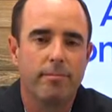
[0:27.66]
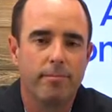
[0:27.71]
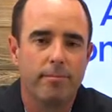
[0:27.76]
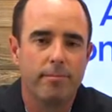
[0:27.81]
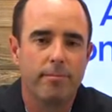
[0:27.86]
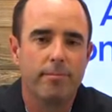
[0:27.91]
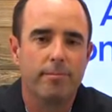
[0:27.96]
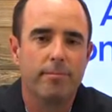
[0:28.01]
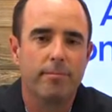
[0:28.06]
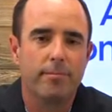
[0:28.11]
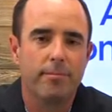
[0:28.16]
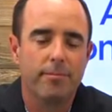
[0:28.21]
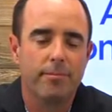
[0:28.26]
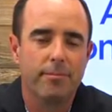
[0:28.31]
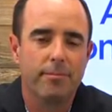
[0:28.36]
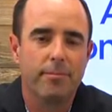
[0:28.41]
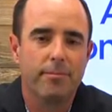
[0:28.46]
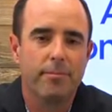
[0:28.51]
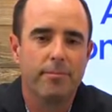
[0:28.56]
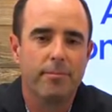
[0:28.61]

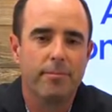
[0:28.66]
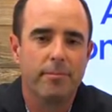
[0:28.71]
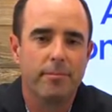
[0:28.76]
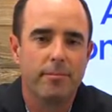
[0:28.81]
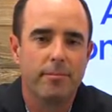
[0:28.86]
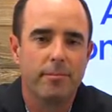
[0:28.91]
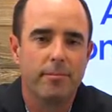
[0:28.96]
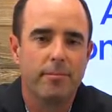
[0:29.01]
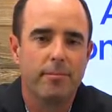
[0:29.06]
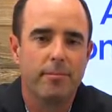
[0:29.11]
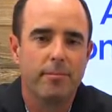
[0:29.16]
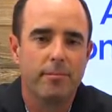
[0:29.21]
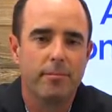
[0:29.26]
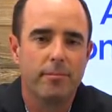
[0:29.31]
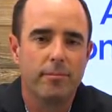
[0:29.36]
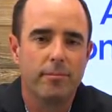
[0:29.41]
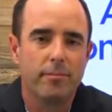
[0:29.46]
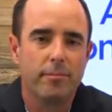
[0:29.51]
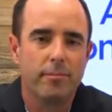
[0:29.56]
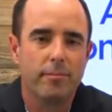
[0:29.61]

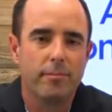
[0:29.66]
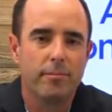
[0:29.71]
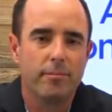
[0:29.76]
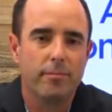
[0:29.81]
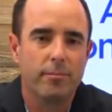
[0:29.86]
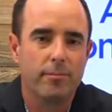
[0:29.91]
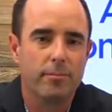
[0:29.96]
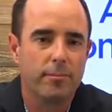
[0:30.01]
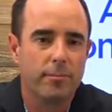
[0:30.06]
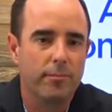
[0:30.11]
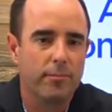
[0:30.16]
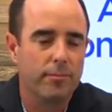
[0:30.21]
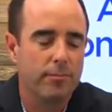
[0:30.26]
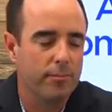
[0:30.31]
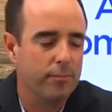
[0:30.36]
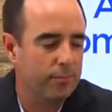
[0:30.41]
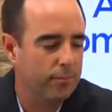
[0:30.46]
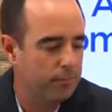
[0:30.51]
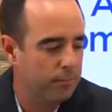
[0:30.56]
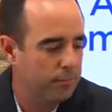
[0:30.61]
No words are spoken by the person on screen.